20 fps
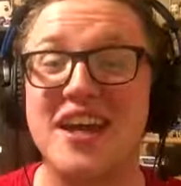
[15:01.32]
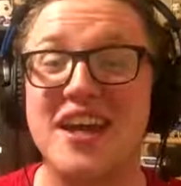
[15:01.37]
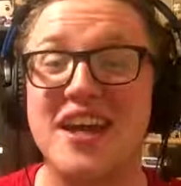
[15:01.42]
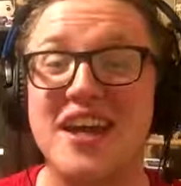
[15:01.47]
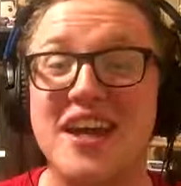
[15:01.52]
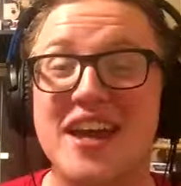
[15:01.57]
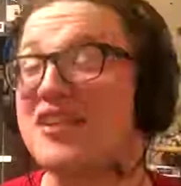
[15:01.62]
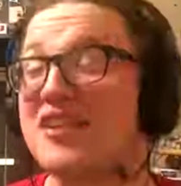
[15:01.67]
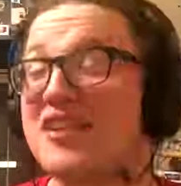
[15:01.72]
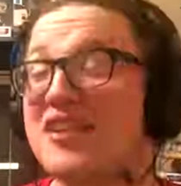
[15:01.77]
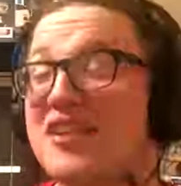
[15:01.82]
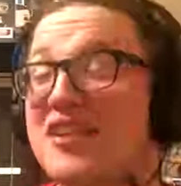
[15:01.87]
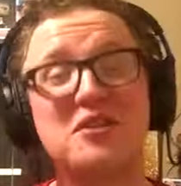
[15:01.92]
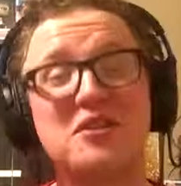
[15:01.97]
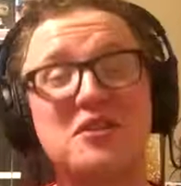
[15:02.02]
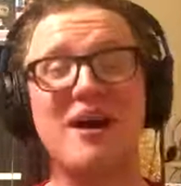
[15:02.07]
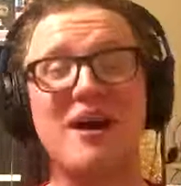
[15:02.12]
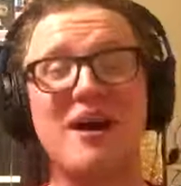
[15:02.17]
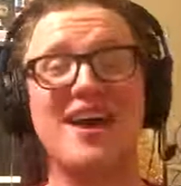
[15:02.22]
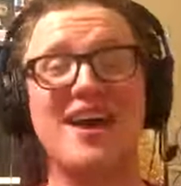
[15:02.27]
gun to my
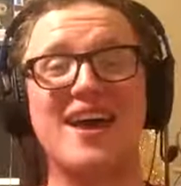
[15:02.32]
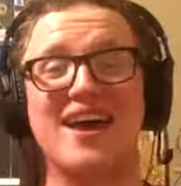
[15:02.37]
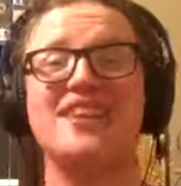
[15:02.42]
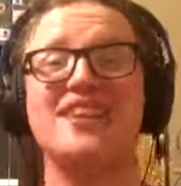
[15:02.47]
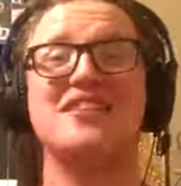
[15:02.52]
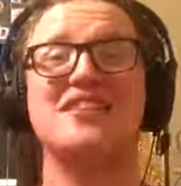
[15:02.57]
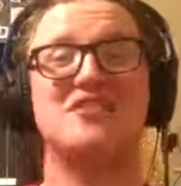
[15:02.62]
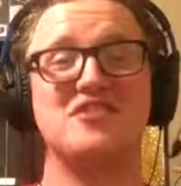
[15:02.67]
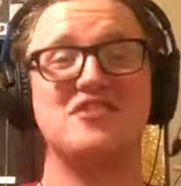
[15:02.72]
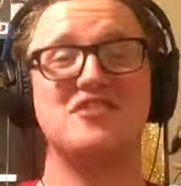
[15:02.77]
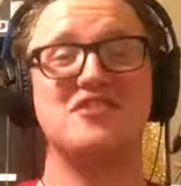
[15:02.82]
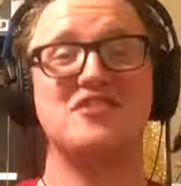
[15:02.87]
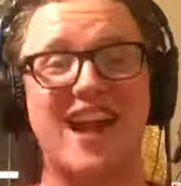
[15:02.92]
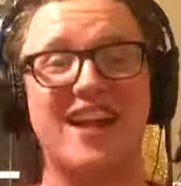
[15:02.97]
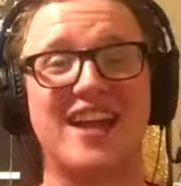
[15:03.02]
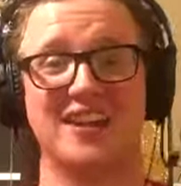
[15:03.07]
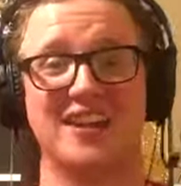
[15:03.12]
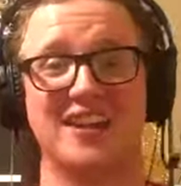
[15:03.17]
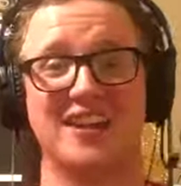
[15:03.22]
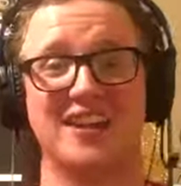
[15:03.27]
head, Jack
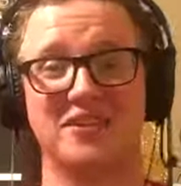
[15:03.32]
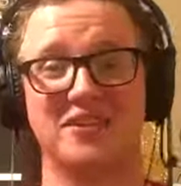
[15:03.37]
Nicholson.